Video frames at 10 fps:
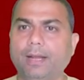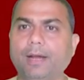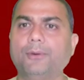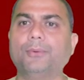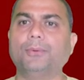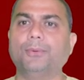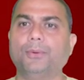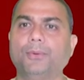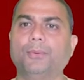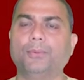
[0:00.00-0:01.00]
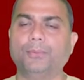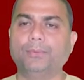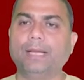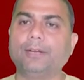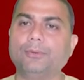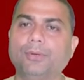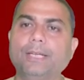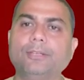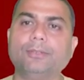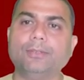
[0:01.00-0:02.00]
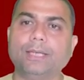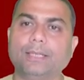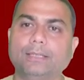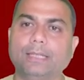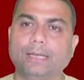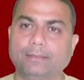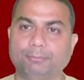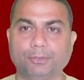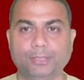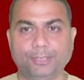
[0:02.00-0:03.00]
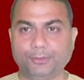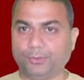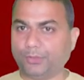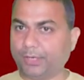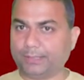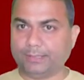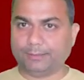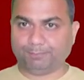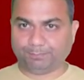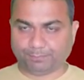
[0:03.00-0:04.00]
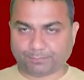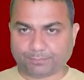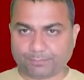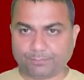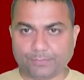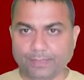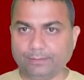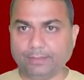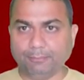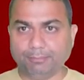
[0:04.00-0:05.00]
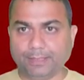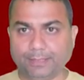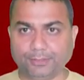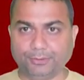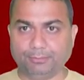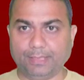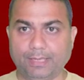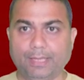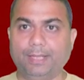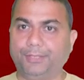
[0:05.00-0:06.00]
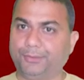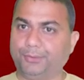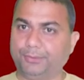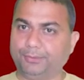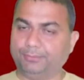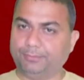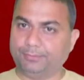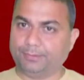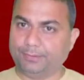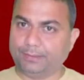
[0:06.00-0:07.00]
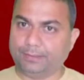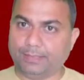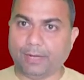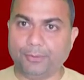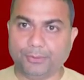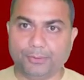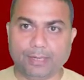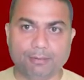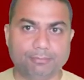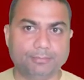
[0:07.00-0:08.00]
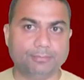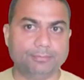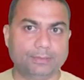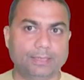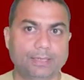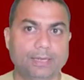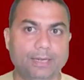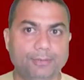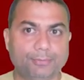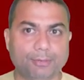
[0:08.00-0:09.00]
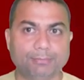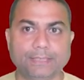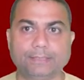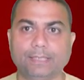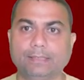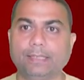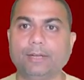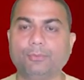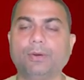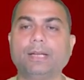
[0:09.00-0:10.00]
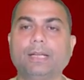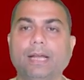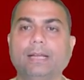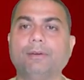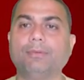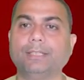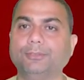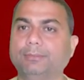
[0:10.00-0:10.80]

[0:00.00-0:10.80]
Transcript: Now we are going to learn that suppose that you got the sample resume, now you have information that what kind of